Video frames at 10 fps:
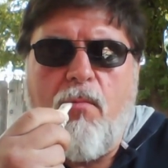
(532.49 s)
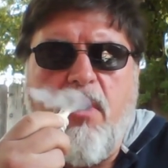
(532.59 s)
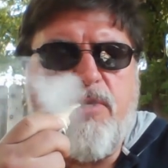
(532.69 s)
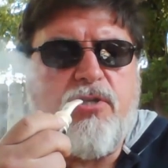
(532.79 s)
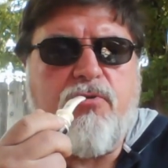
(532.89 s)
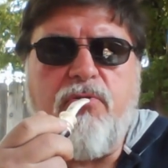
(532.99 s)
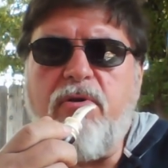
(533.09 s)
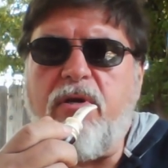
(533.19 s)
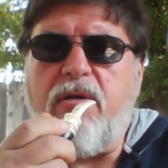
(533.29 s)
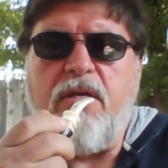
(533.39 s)
It's
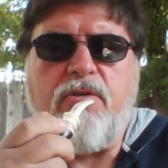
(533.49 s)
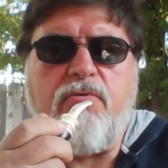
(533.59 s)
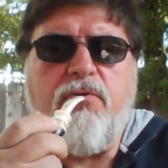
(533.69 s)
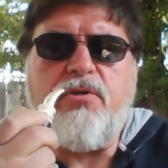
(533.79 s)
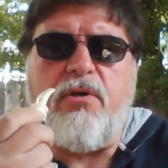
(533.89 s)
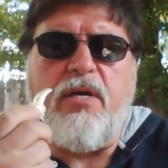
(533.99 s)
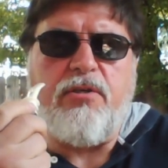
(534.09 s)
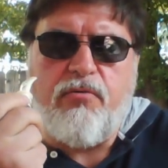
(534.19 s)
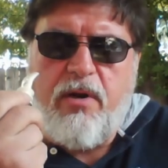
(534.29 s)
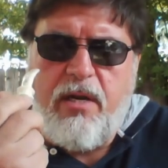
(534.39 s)
crucial,
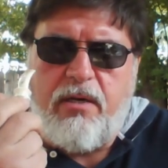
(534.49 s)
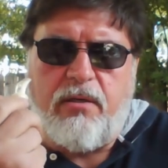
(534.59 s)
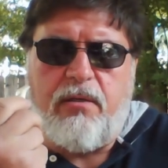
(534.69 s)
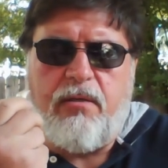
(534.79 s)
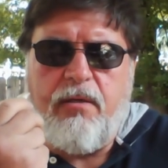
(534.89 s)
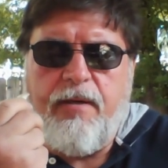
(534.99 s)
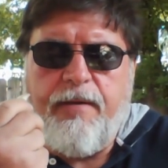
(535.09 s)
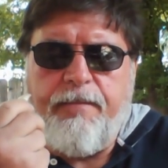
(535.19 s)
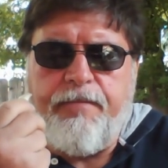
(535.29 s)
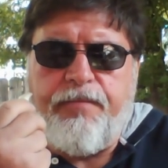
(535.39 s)
it's critical
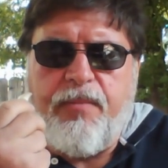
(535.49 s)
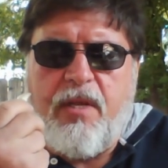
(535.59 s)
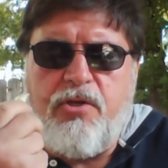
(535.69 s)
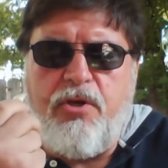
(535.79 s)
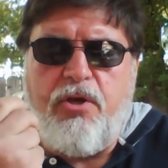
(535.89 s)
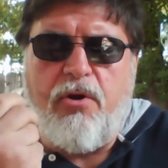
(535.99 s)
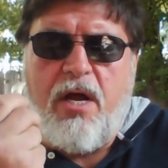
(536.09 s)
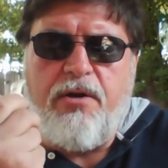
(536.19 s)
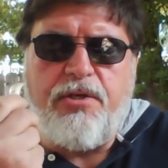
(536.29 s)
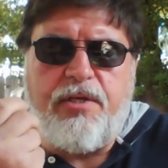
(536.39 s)
to your
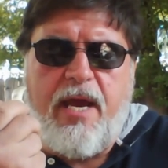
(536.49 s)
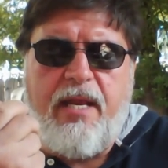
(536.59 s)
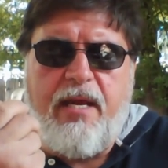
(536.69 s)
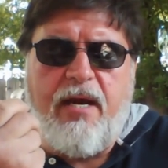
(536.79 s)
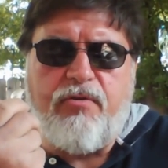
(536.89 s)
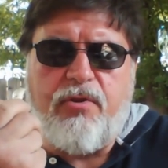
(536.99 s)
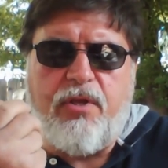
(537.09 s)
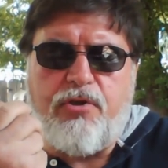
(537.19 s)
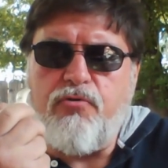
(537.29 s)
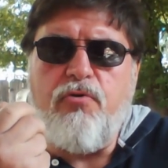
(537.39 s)
understanding of
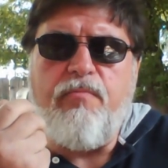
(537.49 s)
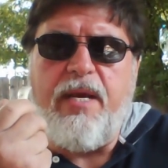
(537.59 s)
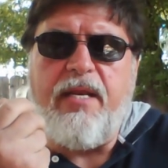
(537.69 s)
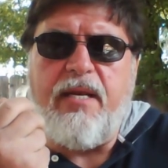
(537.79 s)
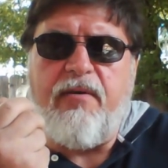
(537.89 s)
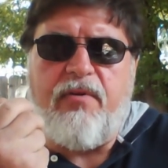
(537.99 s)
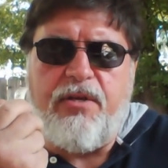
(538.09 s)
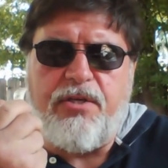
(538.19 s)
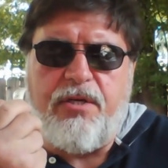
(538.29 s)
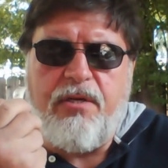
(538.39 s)
the true meaning and
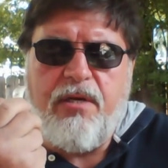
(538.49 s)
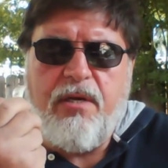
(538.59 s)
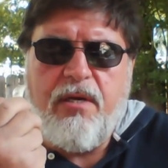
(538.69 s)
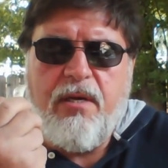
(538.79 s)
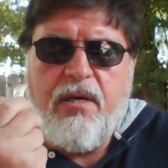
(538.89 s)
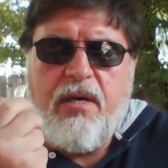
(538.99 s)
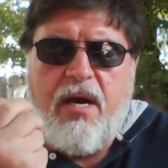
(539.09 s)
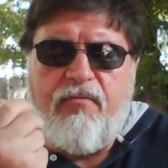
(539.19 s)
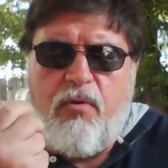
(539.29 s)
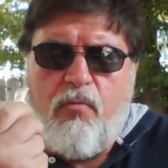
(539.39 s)
definition
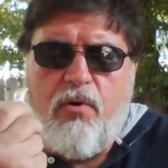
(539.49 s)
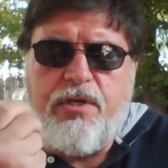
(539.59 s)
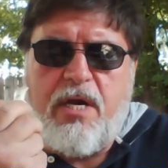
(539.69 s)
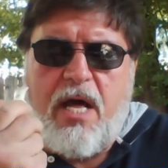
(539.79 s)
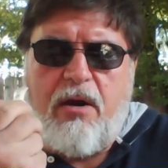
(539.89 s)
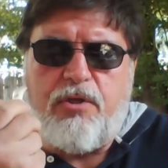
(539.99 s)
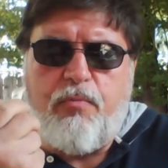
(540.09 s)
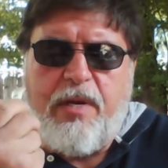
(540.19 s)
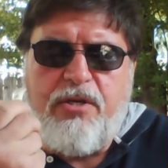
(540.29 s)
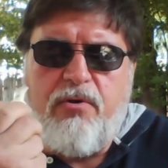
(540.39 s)
of the word
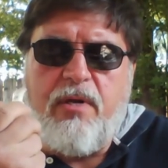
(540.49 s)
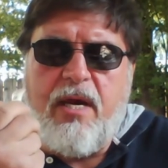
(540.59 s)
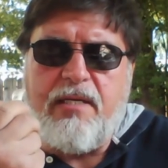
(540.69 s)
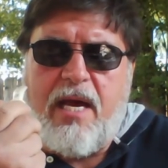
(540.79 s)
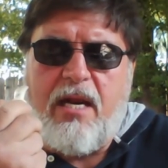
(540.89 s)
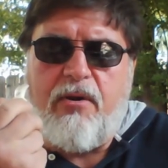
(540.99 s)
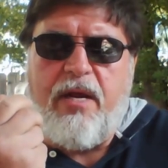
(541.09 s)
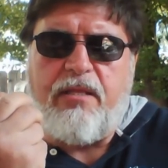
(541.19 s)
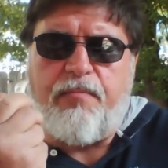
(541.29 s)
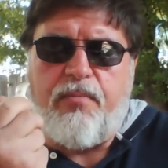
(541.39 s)
tolerance. We do not
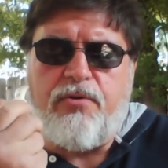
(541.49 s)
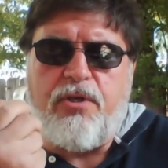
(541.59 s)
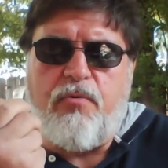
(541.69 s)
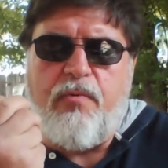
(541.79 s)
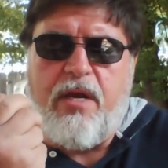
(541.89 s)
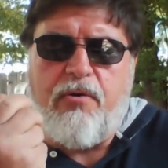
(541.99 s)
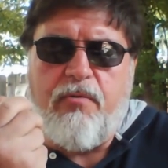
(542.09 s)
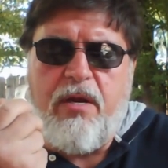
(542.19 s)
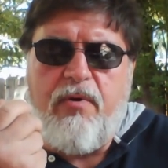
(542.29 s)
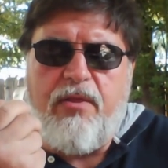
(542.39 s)
tolerate the person we
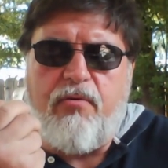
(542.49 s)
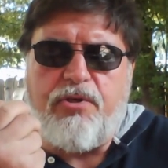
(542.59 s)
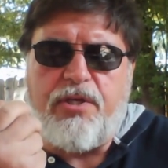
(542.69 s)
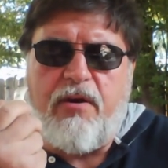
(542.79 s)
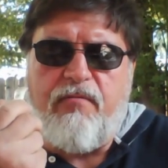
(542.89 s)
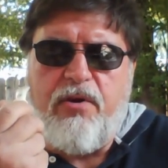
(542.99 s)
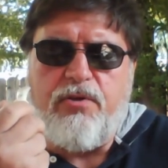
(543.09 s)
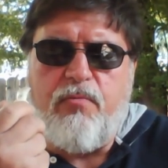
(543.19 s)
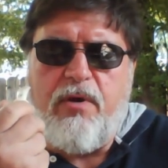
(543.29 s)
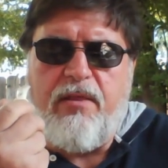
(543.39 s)
agree with or share
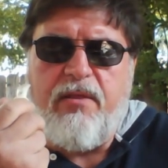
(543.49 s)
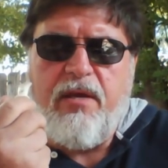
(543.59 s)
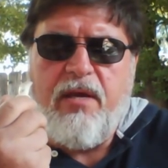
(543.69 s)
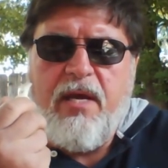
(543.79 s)
views with.